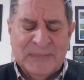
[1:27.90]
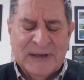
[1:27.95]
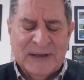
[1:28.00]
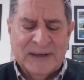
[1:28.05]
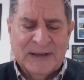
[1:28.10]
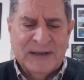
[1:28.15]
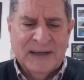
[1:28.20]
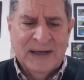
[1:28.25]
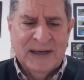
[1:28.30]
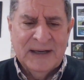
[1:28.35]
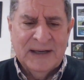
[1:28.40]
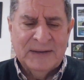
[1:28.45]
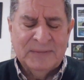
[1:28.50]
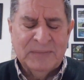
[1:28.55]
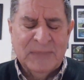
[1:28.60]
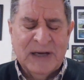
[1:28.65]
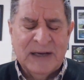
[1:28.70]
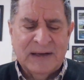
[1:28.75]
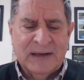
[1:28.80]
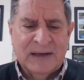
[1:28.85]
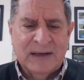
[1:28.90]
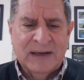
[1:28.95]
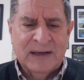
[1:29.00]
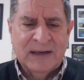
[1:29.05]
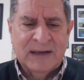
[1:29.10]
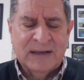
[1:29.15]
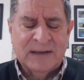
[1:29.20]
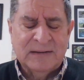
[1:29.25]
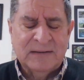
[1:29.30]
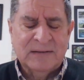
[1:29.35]
my
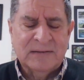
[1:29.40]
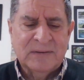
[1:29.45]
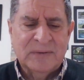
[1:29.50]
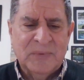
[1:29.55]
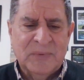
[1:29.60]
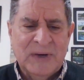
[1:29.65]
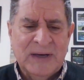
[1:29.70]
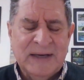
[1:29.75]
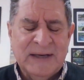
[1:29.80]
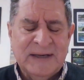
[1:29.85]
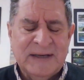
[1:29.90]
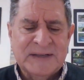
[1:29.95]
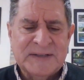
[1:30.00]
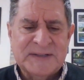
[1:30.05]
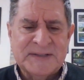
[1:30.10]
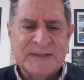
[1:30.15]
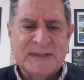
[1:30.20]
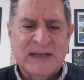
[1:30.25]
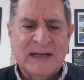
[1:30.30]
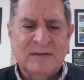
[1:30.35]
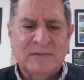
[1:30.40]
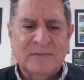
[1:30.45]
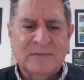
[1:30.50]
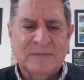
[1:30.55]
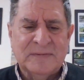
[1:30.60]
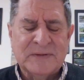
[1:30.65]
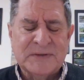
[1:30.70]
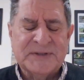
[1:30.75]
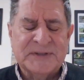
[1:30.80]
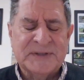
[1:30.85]
God, why hast thou
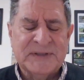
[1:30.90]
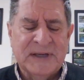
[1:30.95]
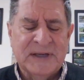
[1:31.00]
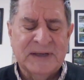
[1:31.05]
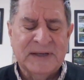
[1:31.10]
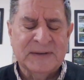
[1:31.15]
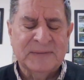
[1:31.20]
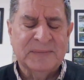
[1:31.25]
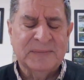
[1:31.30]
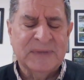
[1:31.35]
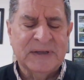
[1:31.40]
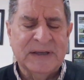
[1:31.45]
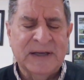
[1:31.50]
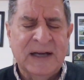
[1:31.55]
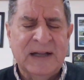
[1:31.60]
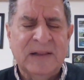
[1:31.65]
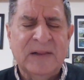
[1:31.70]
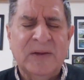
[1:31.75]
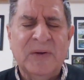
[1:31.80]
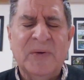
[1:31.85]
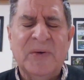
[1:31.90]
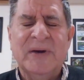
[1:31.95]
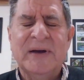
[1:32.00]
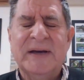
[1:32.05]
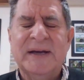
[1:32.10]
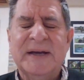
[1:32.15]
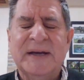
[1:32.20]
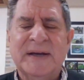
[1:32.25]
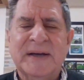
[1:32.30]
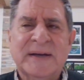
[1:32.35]
forsaken me?
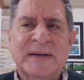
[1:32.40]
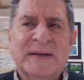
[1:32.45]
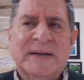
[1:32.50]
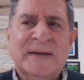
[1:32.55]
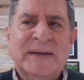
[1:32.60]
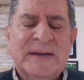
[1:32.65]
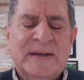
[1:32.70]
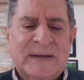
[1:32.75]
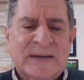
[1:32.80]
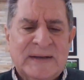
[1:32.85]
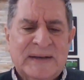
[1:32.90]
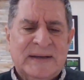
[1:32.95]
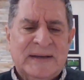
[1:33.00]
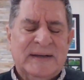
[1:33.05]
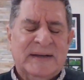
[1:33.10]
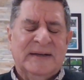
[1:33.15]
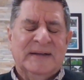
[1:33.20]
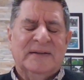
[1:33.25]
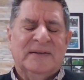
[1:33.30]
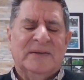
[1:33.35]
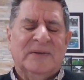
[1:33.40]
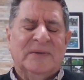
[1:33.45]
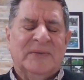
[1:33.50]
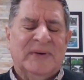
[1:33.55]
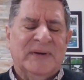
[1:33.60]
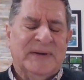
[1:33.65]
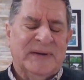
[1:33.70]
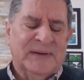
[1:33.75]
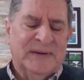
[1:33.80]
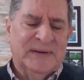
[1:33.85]
Eloi,
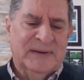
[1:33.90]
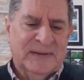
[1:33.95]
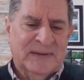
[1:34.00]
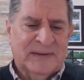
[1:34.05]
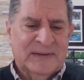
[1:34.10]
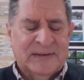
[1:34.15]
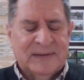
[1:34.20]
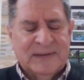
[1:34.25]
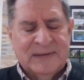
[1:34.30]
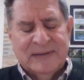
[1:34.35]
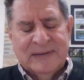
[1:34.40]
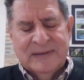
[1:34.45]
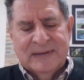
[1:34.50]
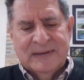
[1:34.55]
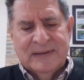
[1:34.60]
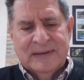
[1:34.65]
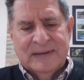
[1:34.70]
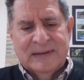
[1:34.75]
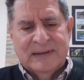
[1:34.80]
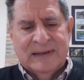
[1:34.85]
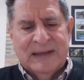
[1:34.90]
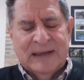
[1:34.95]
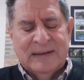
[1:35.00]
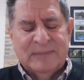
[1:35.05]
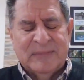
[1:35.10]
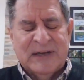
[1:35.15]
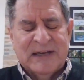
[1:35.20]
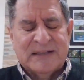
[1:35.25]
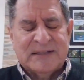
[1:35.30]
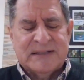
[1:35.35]
Eloi,
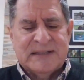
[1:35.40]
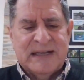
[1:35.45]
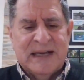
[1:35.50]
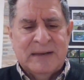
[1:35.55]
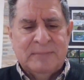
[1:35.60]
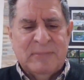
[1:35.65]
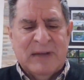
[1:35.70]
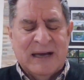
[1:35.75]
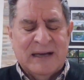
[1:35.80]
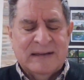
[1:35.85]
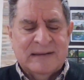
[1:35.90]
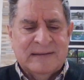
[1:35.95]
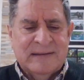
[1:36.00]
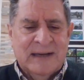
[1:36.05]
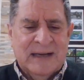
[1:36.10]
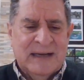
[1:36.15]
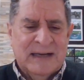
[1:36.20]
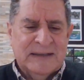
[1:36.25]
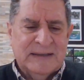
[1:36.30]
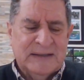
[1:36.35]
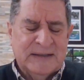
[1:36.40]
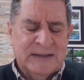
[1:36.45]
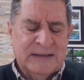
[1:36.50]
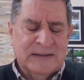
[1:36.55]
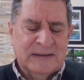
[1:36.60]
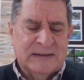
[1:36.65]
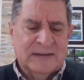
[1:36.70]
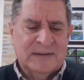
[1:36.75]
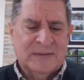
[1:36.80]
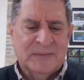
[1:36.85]
lama
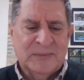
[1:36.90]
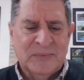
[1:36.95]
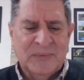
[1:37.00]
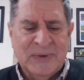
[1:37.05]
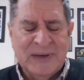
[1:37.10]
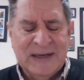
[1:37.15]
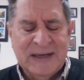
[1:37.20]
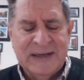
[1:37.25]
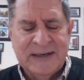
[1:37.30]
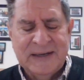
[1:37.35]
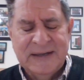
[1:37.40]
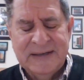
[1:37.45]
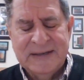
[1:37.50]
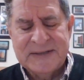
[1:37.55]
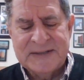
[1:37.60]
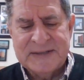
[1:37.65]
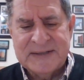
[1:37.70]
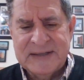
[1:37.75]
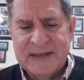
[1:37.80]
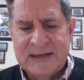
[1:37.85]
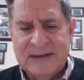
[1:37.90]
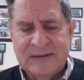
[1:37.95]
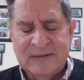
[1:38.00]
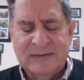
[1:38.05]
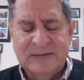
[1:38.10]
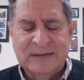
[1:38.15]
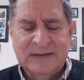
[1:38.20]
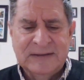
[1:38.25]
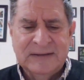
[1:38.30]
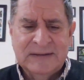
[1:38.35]
sabachthani, why hast
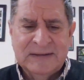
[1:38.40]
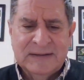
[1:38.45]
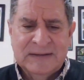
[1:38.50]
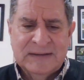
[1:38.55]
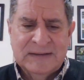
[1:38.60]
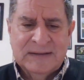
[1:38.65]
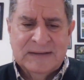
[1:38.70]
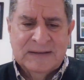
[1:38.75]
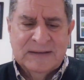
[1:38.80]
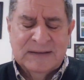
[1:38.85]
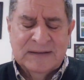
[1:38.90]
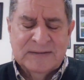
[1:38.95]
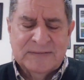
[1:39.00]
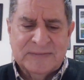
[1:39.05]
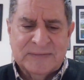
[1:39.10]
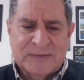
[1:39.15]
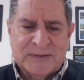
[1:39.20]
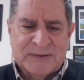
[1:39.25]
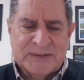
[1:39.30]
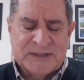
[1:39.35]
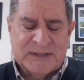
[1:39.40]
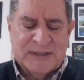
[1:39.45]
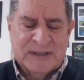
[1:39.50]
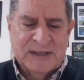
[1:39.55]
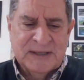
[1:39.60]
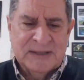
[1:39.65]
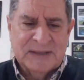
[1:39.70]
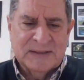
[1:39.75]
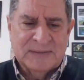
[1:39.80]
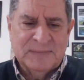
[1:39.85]
thou
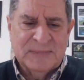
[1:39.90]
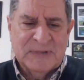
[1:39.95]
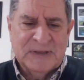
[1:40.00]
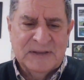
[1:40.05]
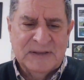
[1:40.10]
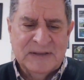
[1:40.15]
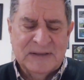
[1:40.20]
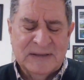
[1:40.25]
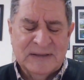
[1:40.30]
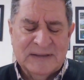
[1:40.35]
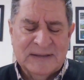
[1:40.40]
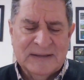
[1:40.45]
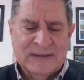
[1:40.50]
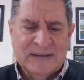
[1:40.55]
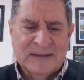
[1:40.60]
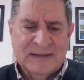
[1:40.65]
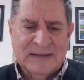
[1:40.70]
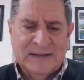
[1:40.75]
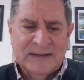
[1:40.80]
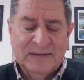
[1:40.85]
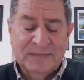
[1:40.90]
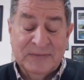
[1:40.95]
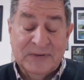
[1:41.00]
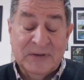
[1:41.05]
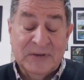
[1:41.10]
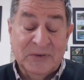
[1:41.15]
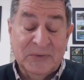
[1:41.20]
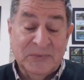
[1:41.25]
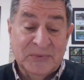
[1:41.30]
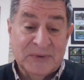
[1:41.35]
forsaken me?
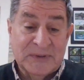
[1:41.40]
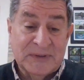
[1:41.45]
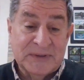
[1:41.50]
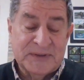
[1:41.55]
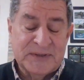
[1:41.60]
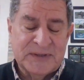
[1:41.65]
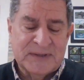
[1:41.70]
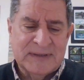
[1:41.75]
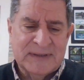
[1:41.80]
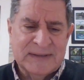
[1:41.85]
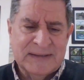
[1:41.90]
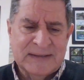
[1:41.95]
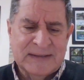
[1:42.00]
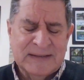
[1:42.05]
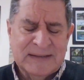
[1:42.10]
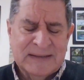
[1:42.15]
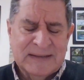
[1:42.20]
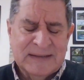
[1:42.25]
Difficult words,